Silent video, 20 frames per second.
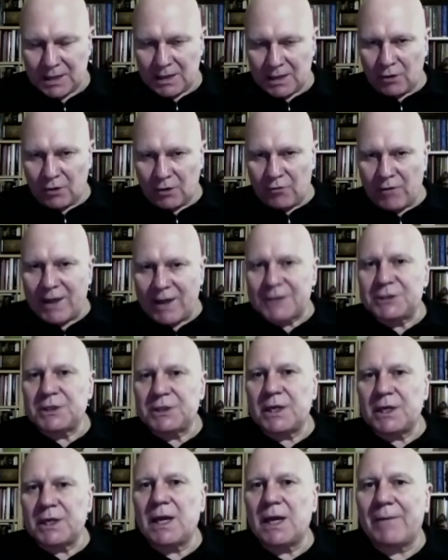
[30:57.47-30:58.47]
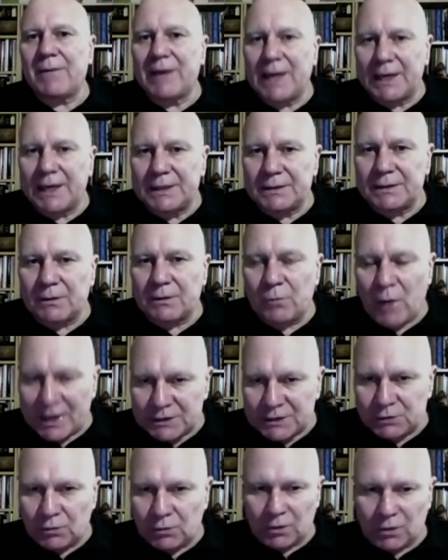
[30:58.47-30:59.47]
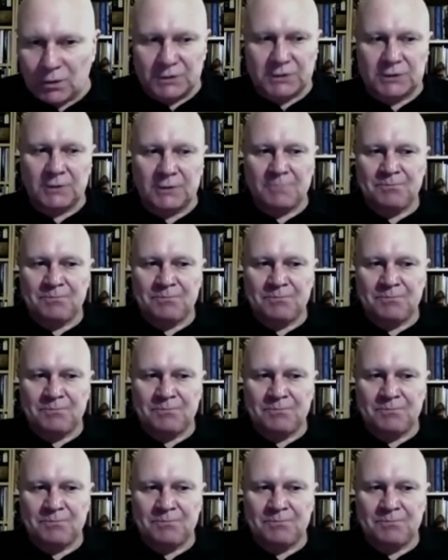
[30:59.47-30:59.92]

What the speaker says: gradually going westwards